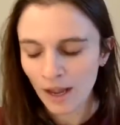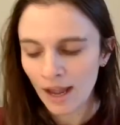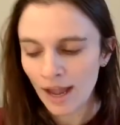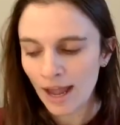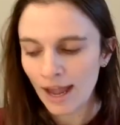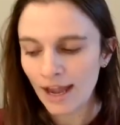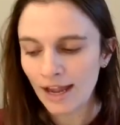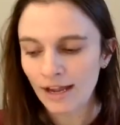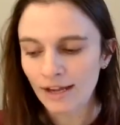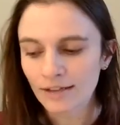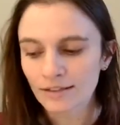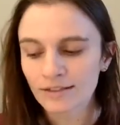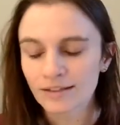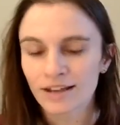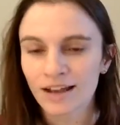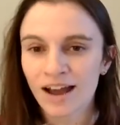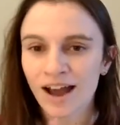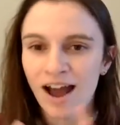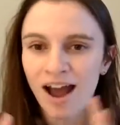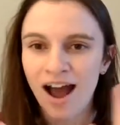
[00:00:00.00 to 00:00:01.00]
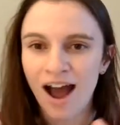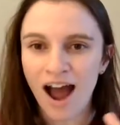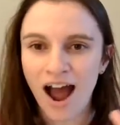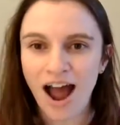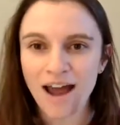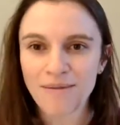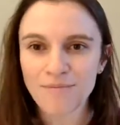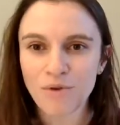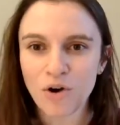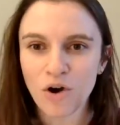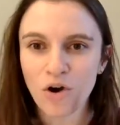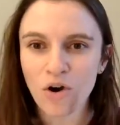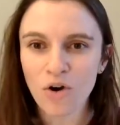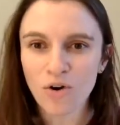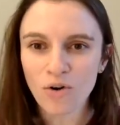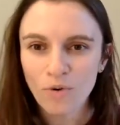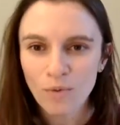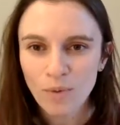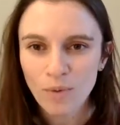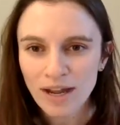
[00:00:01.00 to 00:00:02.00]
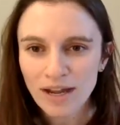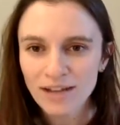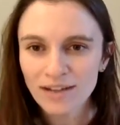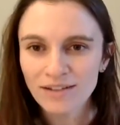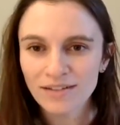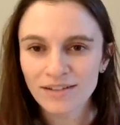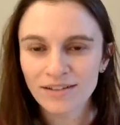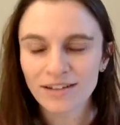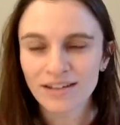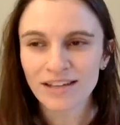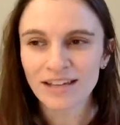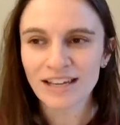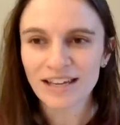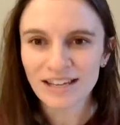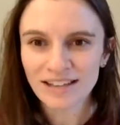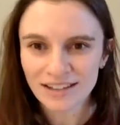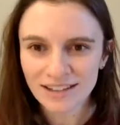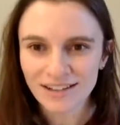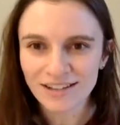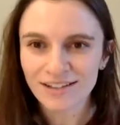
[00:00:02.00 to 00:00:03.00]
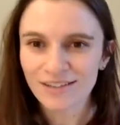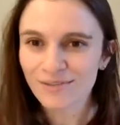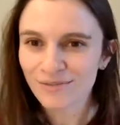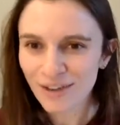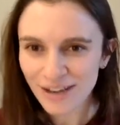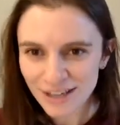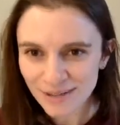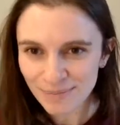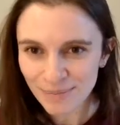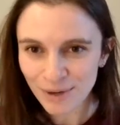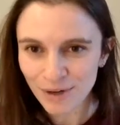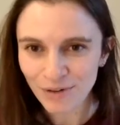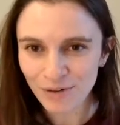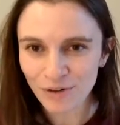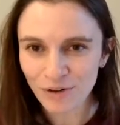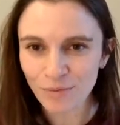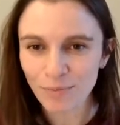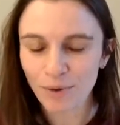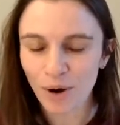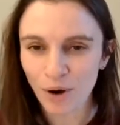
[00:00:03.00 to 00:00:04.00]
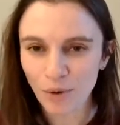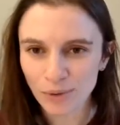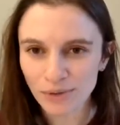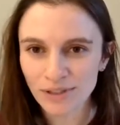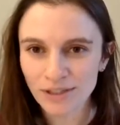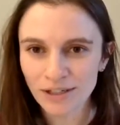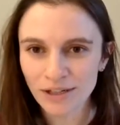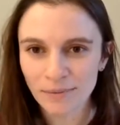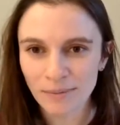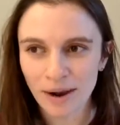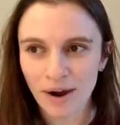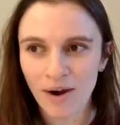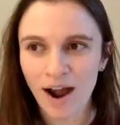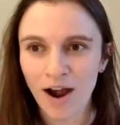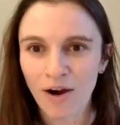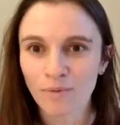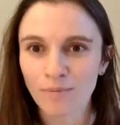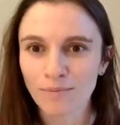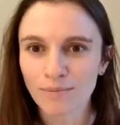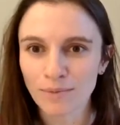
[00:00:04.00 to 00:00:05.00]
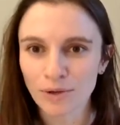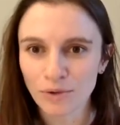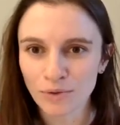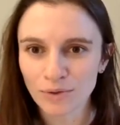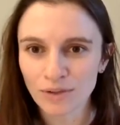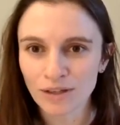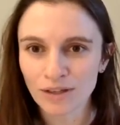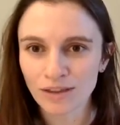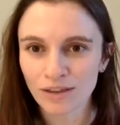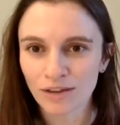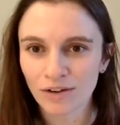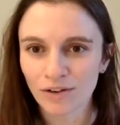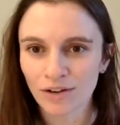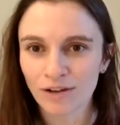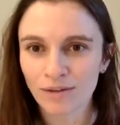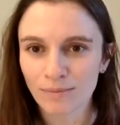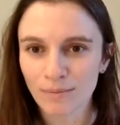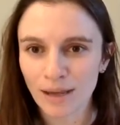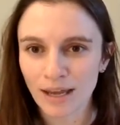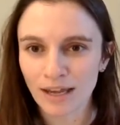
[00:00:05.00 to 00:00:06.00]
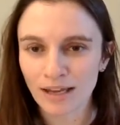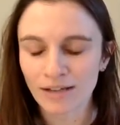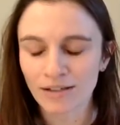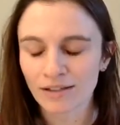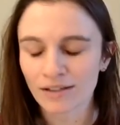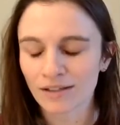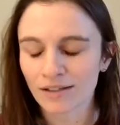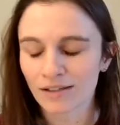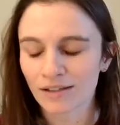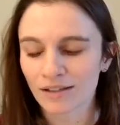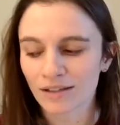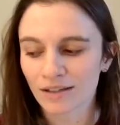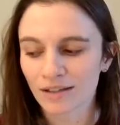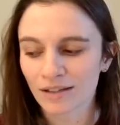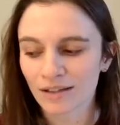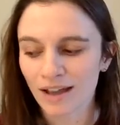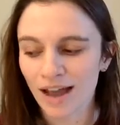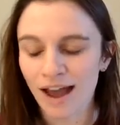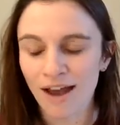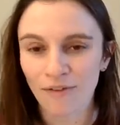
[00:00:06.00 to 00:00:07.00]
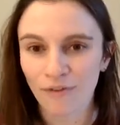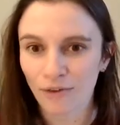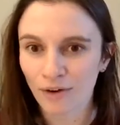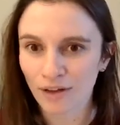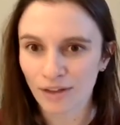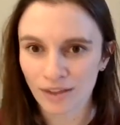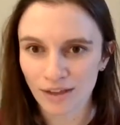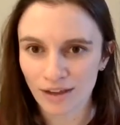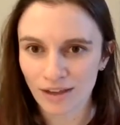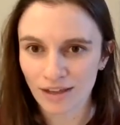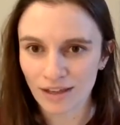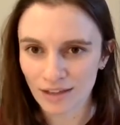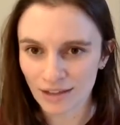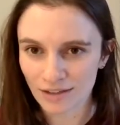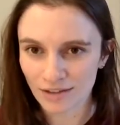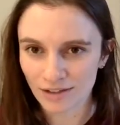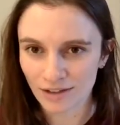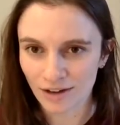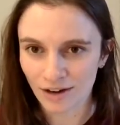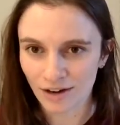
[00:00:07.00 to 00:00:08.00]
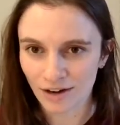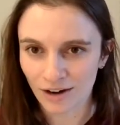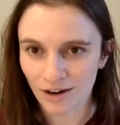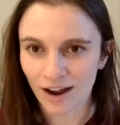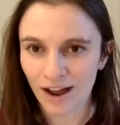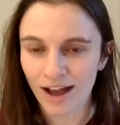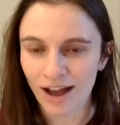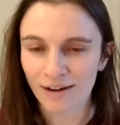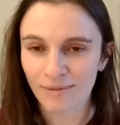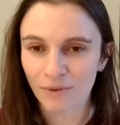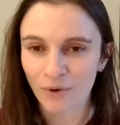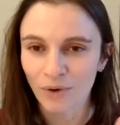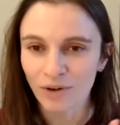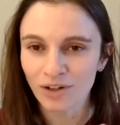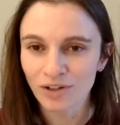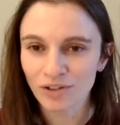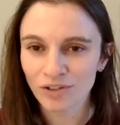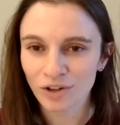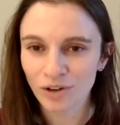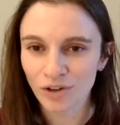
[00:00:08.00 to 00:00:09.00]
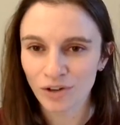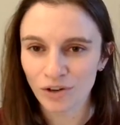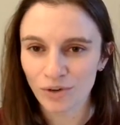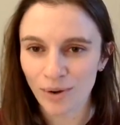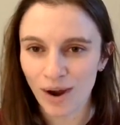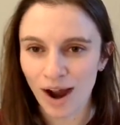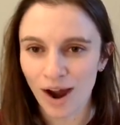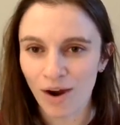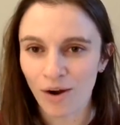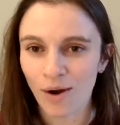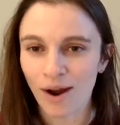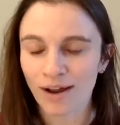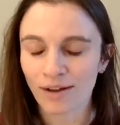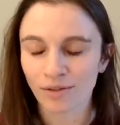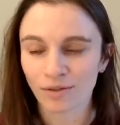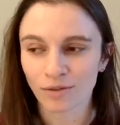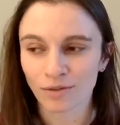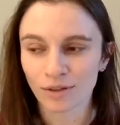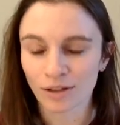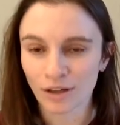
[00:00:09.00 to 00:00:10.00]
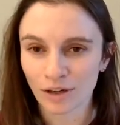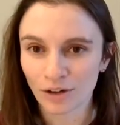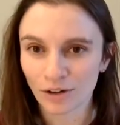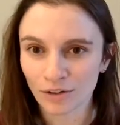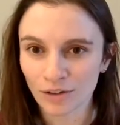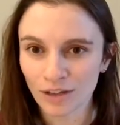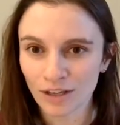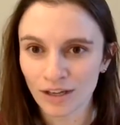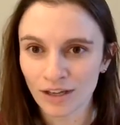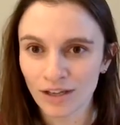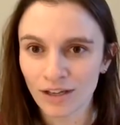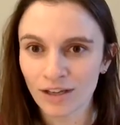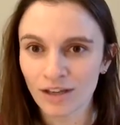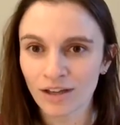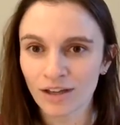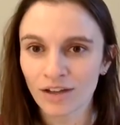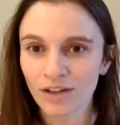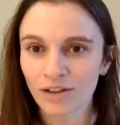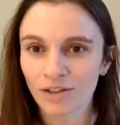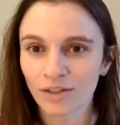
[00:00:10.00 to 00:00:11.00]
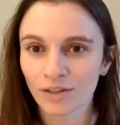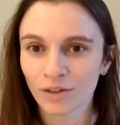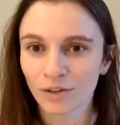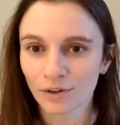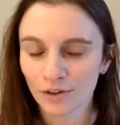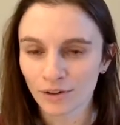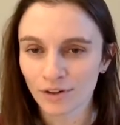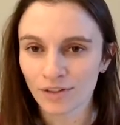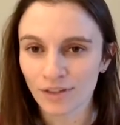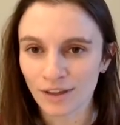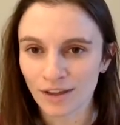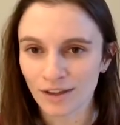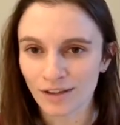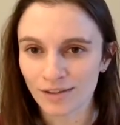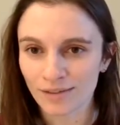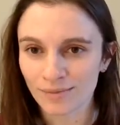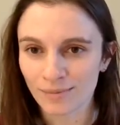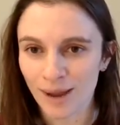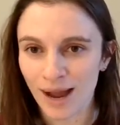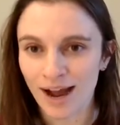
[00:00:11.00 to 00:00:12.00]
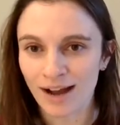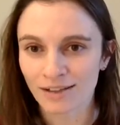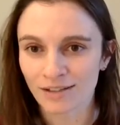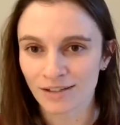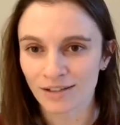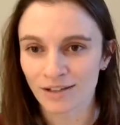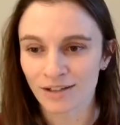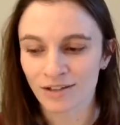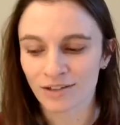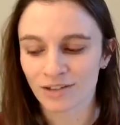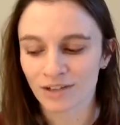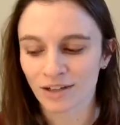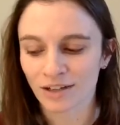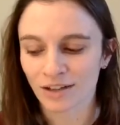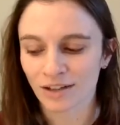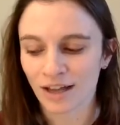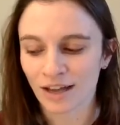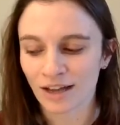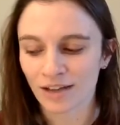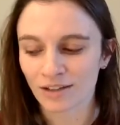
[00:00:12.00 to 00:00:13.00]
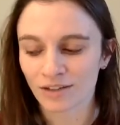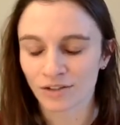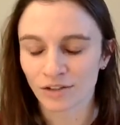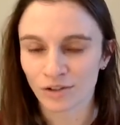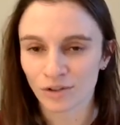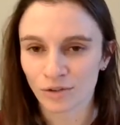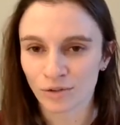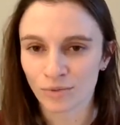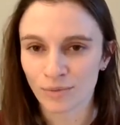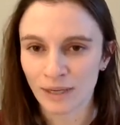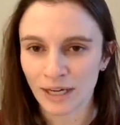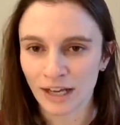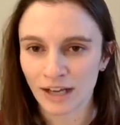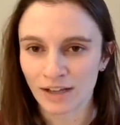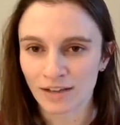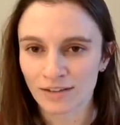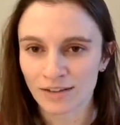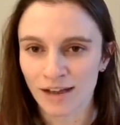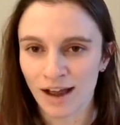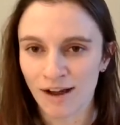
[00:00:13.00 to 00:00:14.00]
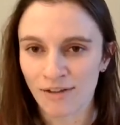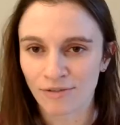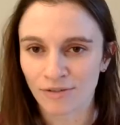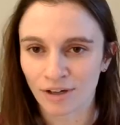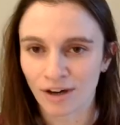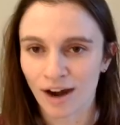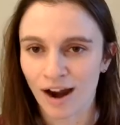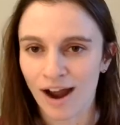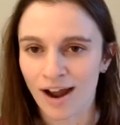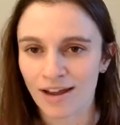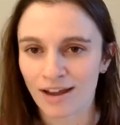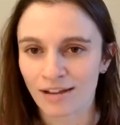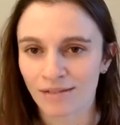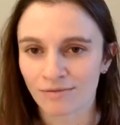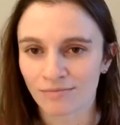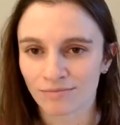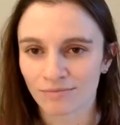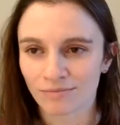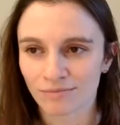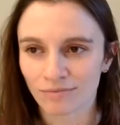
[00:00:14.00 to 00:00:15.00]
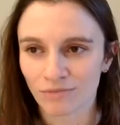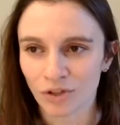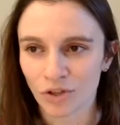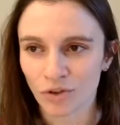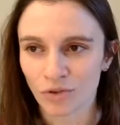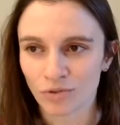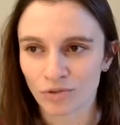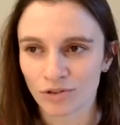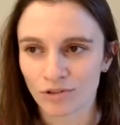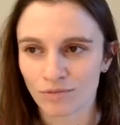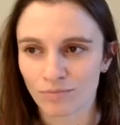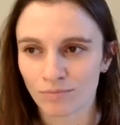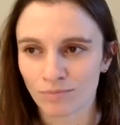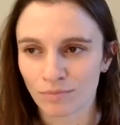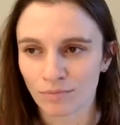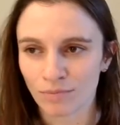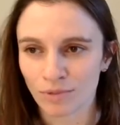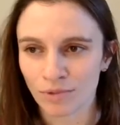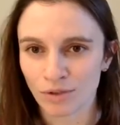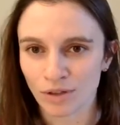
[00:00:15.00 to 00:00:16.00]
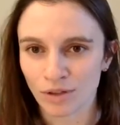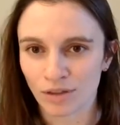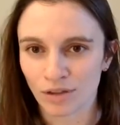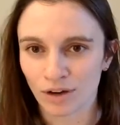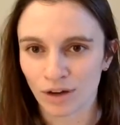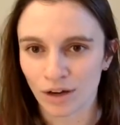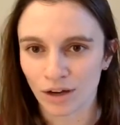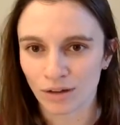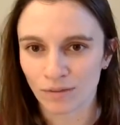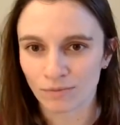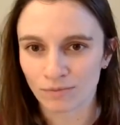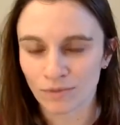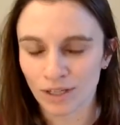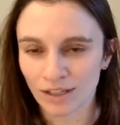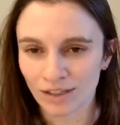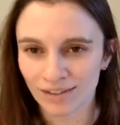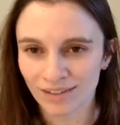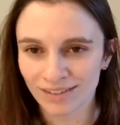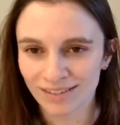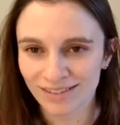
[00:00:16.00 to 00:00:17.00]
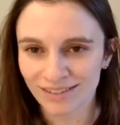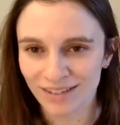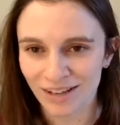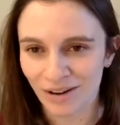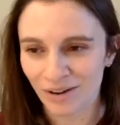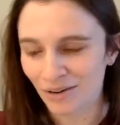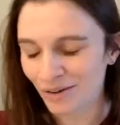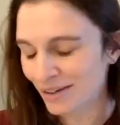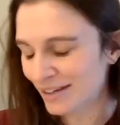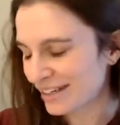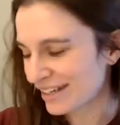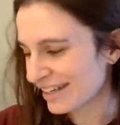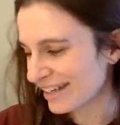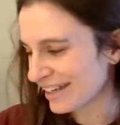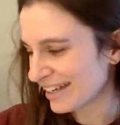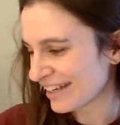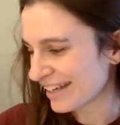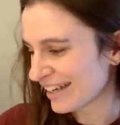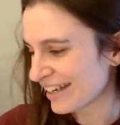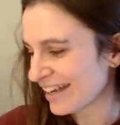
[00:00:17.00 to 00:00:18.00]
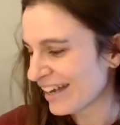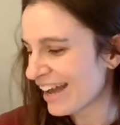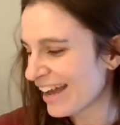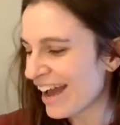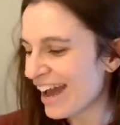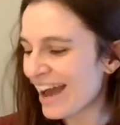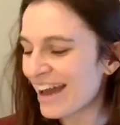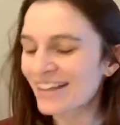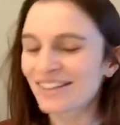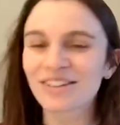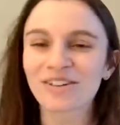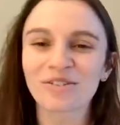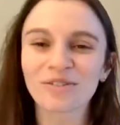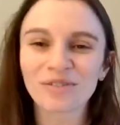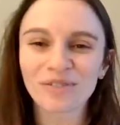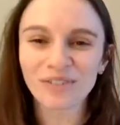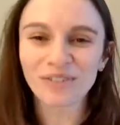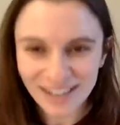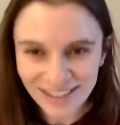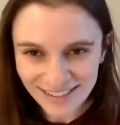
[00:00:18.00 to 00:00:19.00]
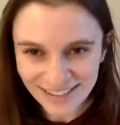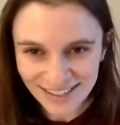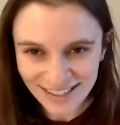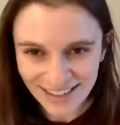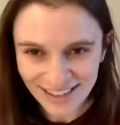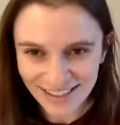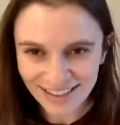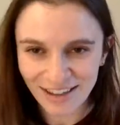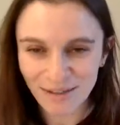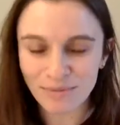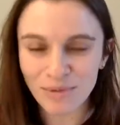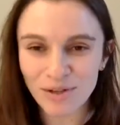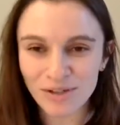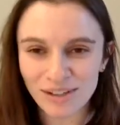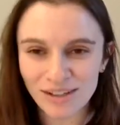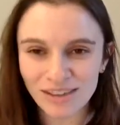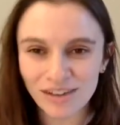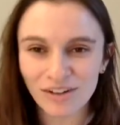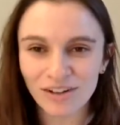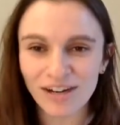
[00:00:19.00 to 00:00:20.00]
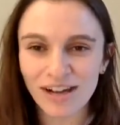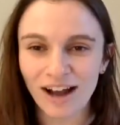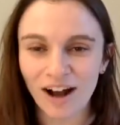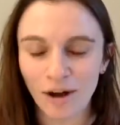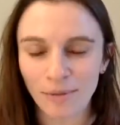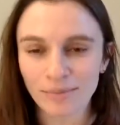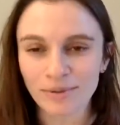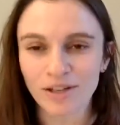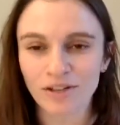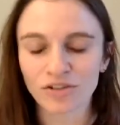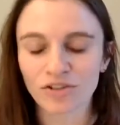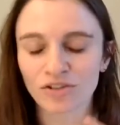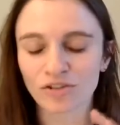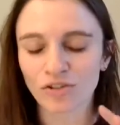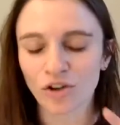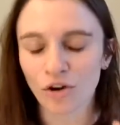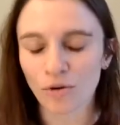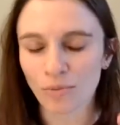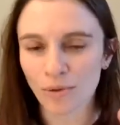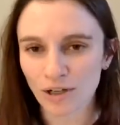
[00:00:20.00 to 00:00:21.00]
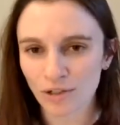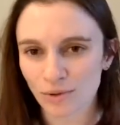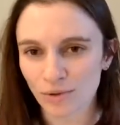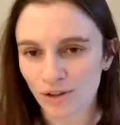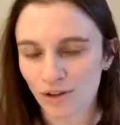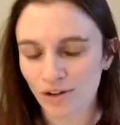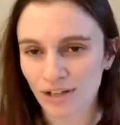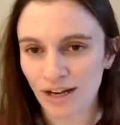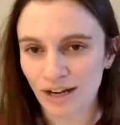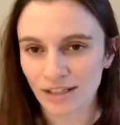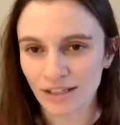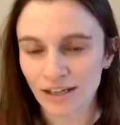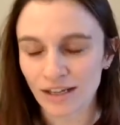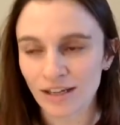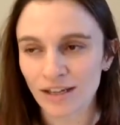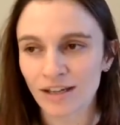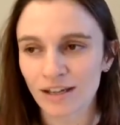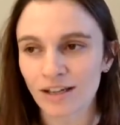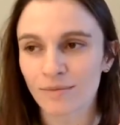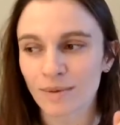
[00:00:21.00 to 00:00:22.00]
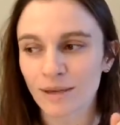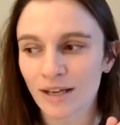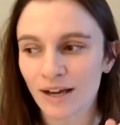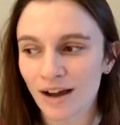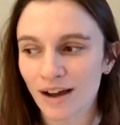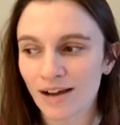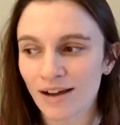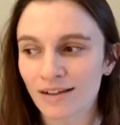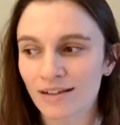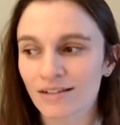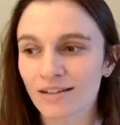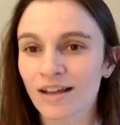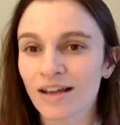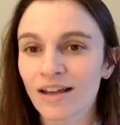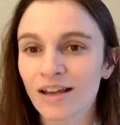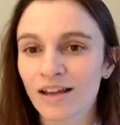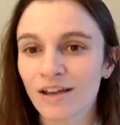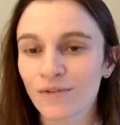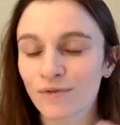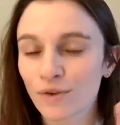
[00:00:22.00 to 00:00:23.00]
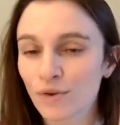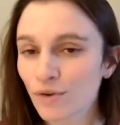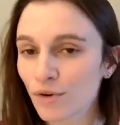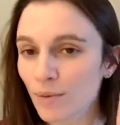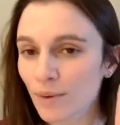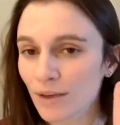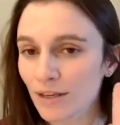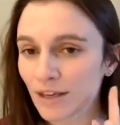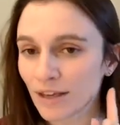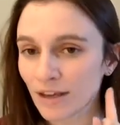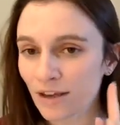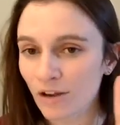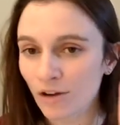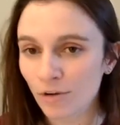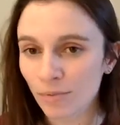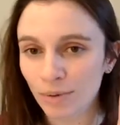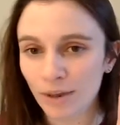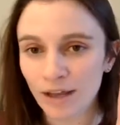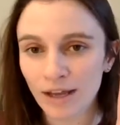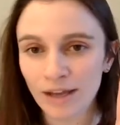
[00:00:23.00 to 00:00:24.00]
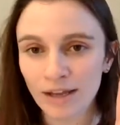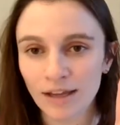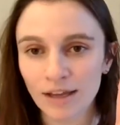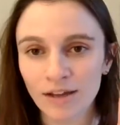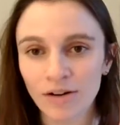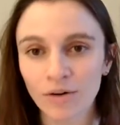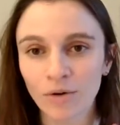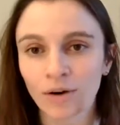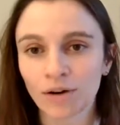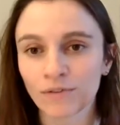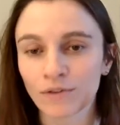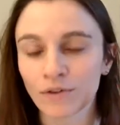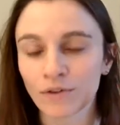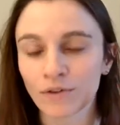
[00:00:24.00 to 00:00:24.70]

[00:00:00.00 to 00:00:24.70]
And I'm always in this Facebook group posting about how music theory makes everything easier. And I'm going to show you how I literally learned this passage in 2 minutes after I used music theory. So the reason that music theory helps us so much with our technique is because if you know what key you're playing in, or if you